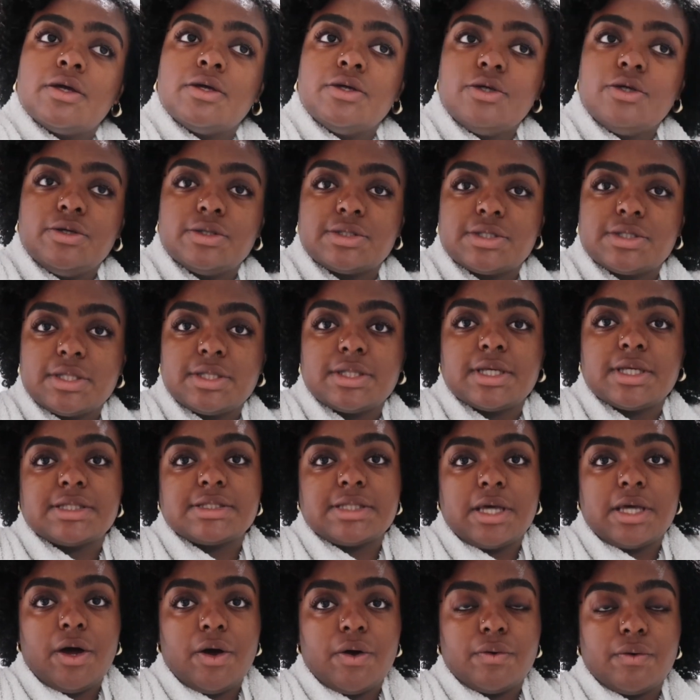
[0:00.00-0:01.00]
using
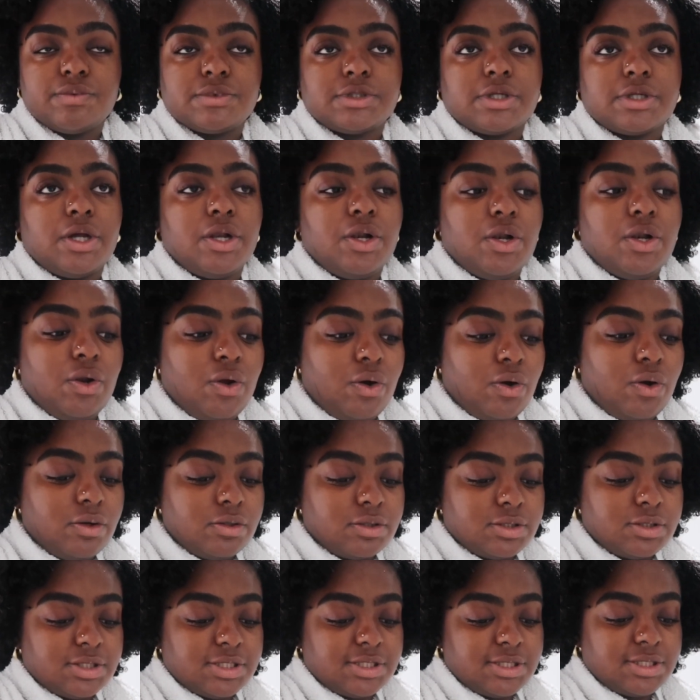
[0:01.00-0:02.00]
this helped a
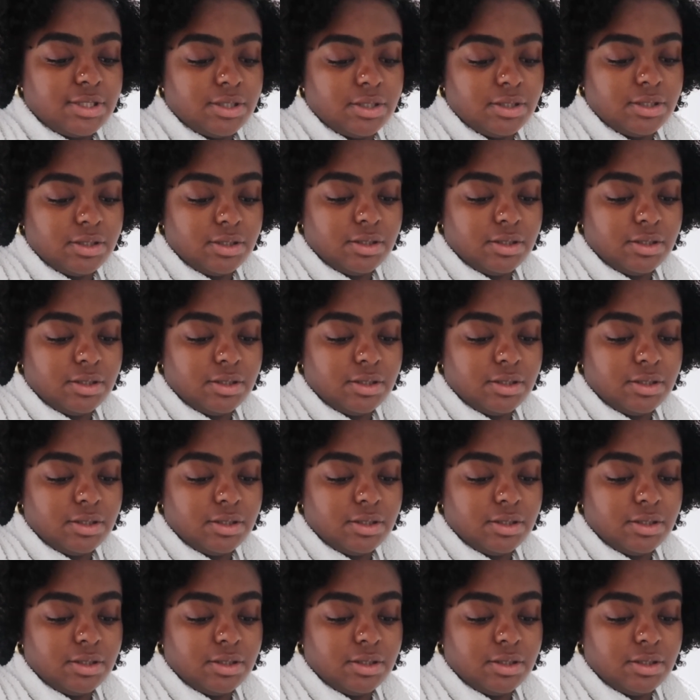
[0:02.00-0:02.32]
lot.